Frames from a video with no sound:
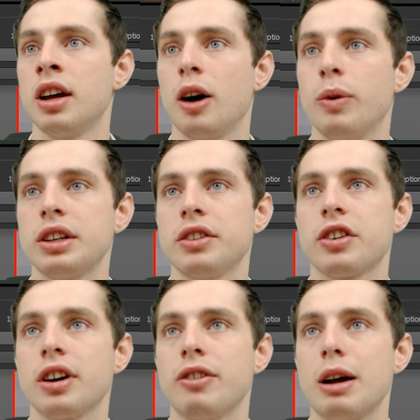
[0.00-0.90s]
And when you've
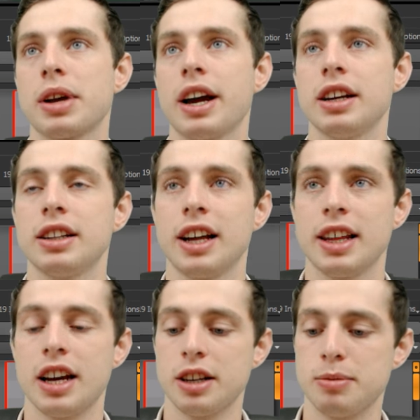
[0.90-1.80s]
got it replicated like
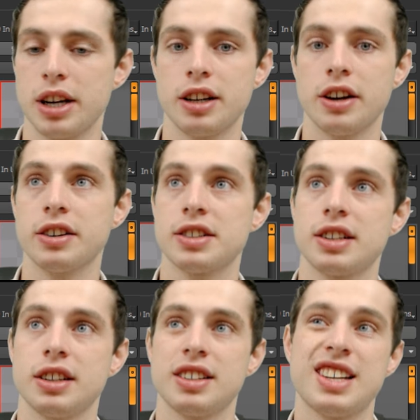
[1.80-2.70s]
that, you might notice
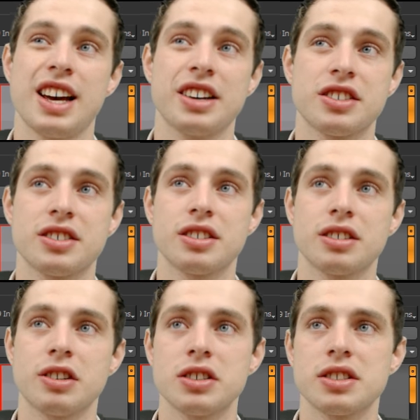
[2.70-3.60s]
that the texture's on the
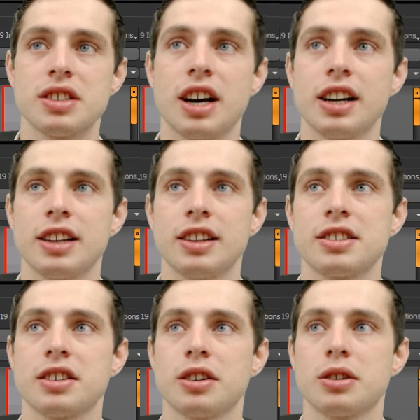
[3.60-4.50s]
wrong side, and that's
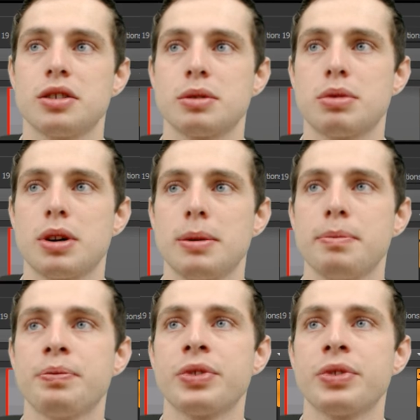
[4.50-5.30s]
going to cause a problem.